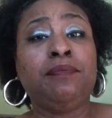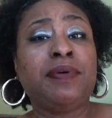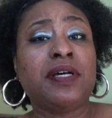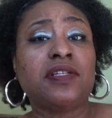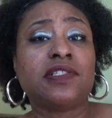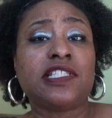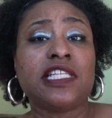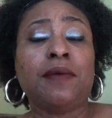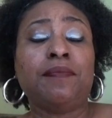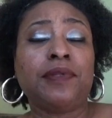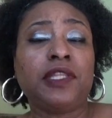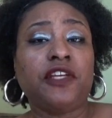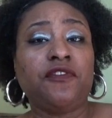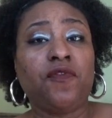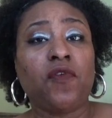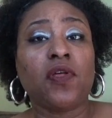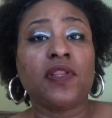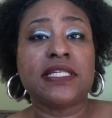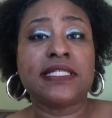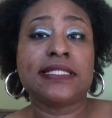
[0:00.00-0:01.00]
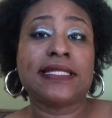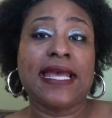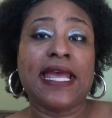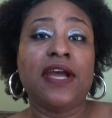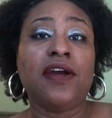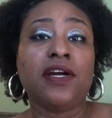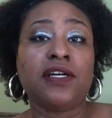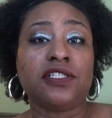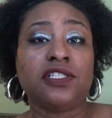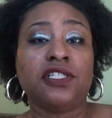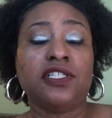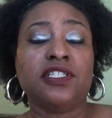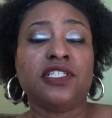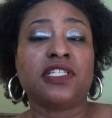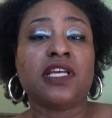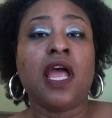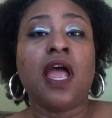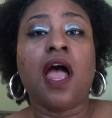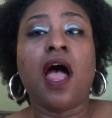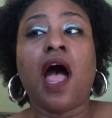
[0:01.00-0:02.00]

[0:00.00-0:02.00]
build sympathy for these characters,